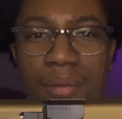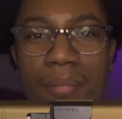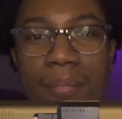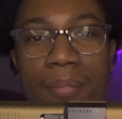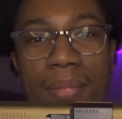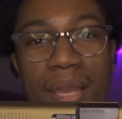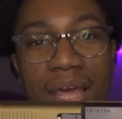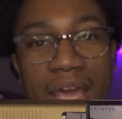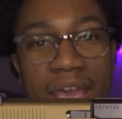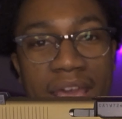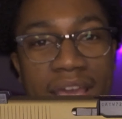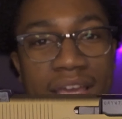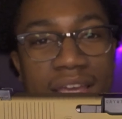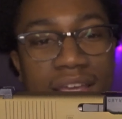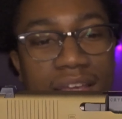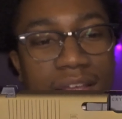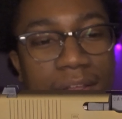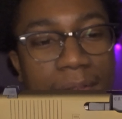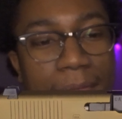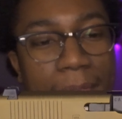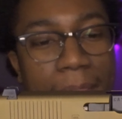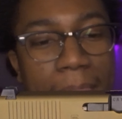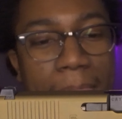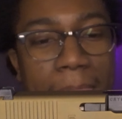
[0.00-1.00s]
black.
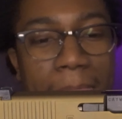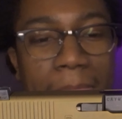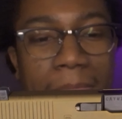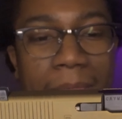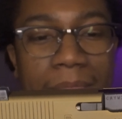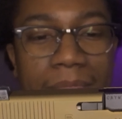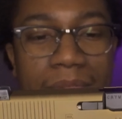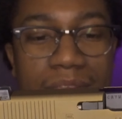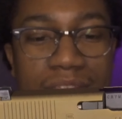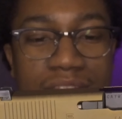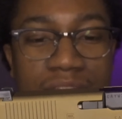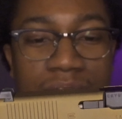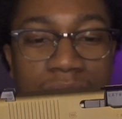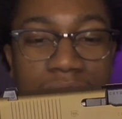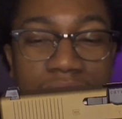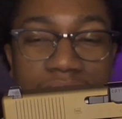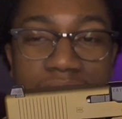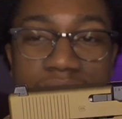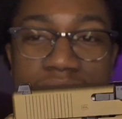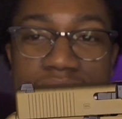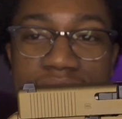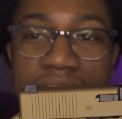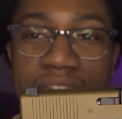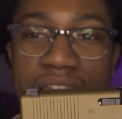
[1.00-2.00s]
It's gonna look
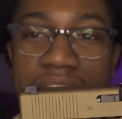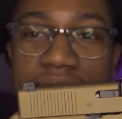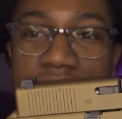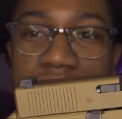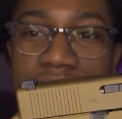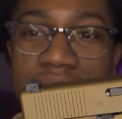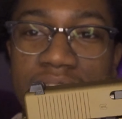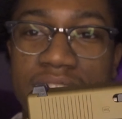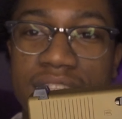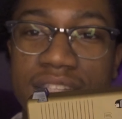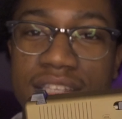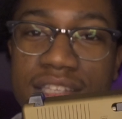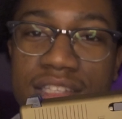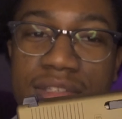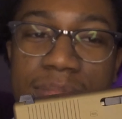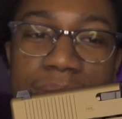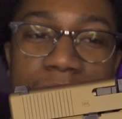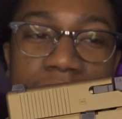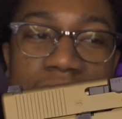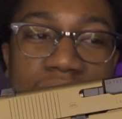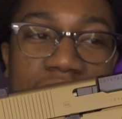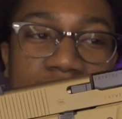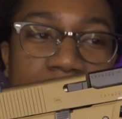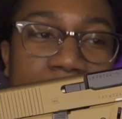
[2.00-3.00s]
exactly like this,
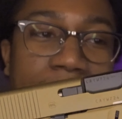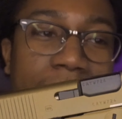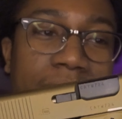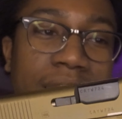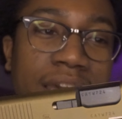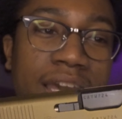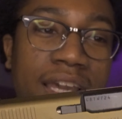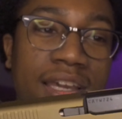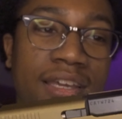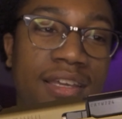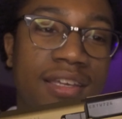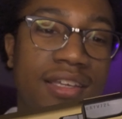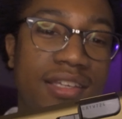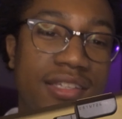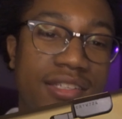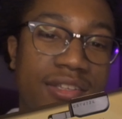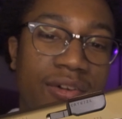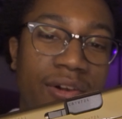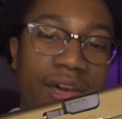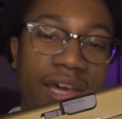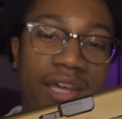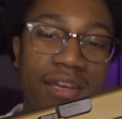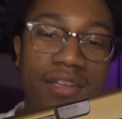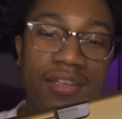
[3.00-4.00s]
but in black. It's
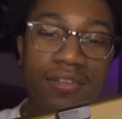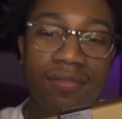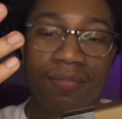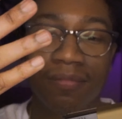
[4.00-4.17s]
gonna have